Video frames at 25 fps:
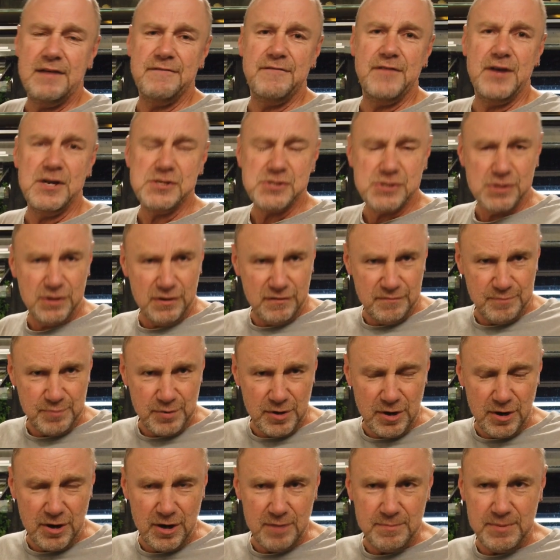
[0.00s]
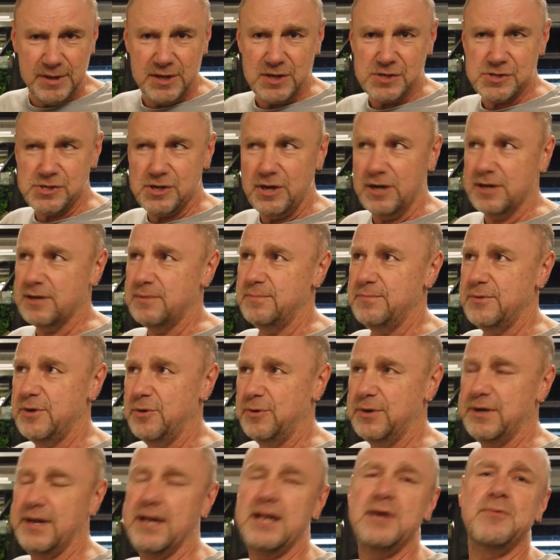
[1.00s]
vessel of brine because I can
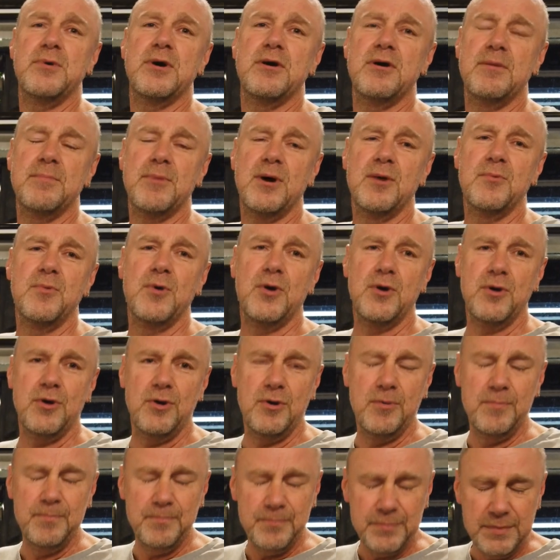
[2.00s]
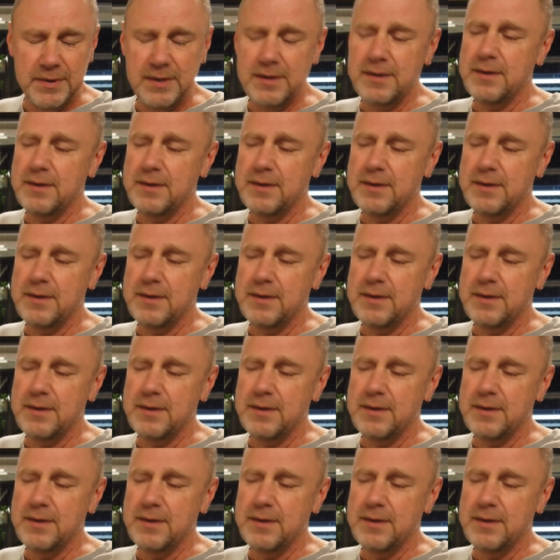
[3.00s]
do it anywhere in my room.